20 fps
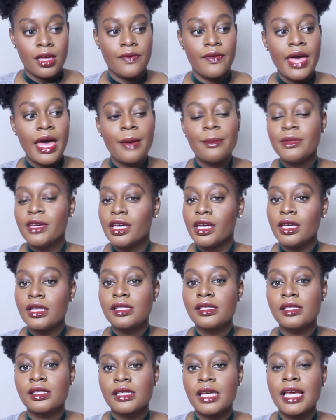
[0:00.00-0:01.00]
That
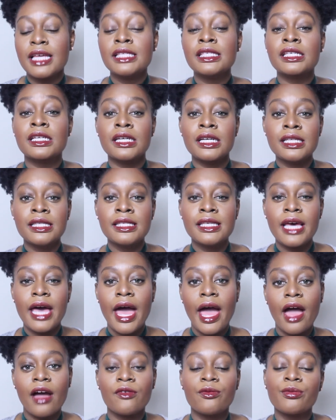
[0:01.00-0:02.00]
means it's good to
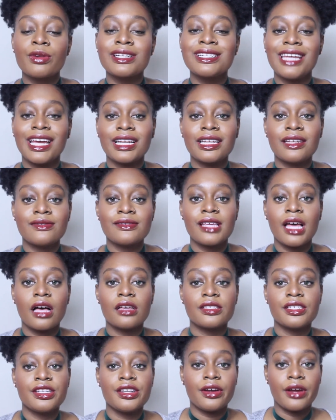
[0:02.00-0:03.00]
have protective
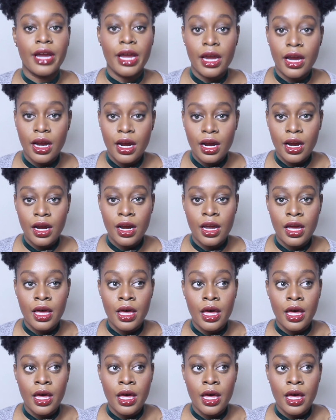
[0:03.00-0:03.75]
styles in your hair.